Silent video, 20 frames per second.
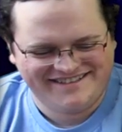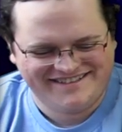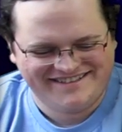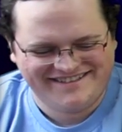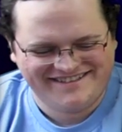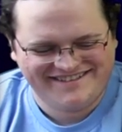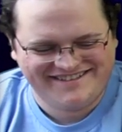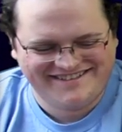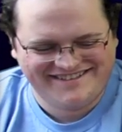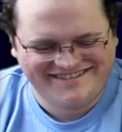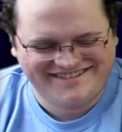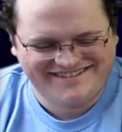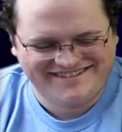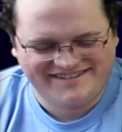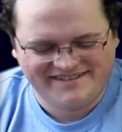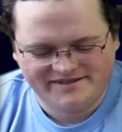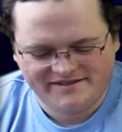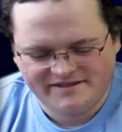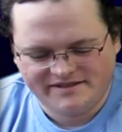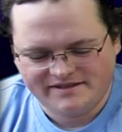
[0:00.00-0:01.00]

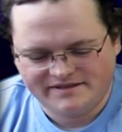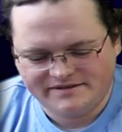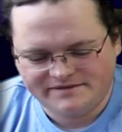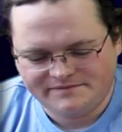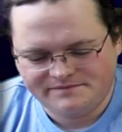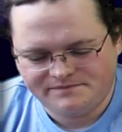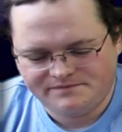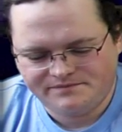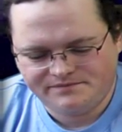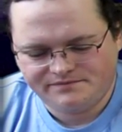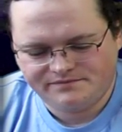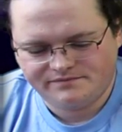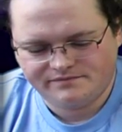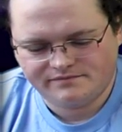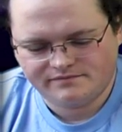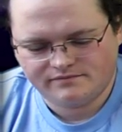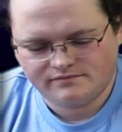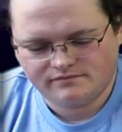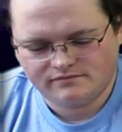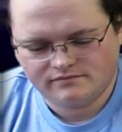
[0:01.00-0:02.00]

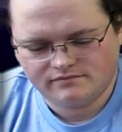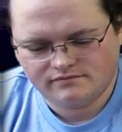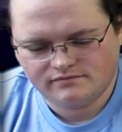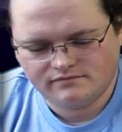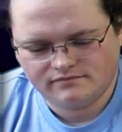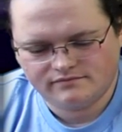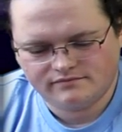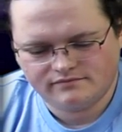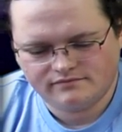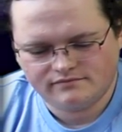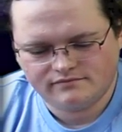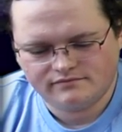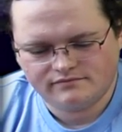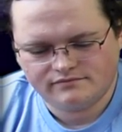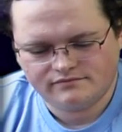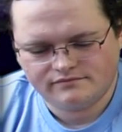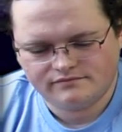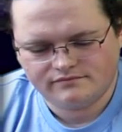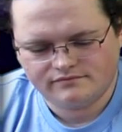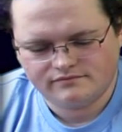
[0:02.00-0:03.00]

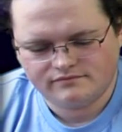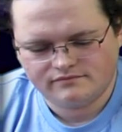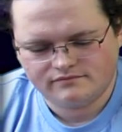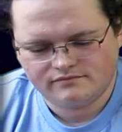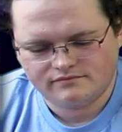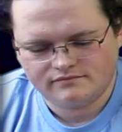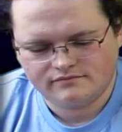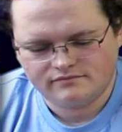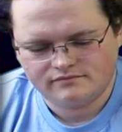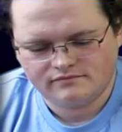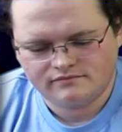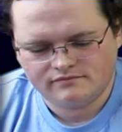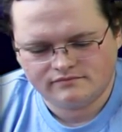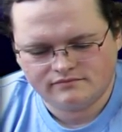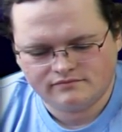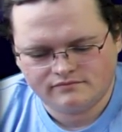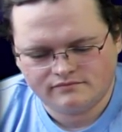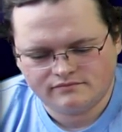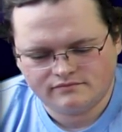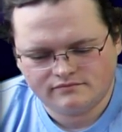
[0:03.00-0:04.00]

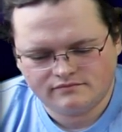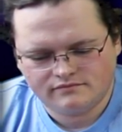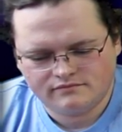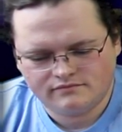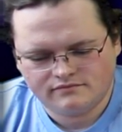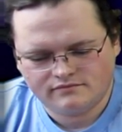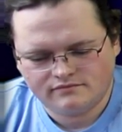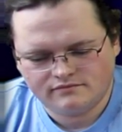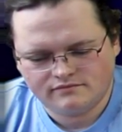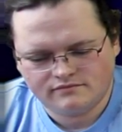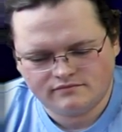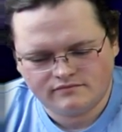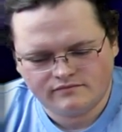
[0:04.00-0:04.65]
(not speaking)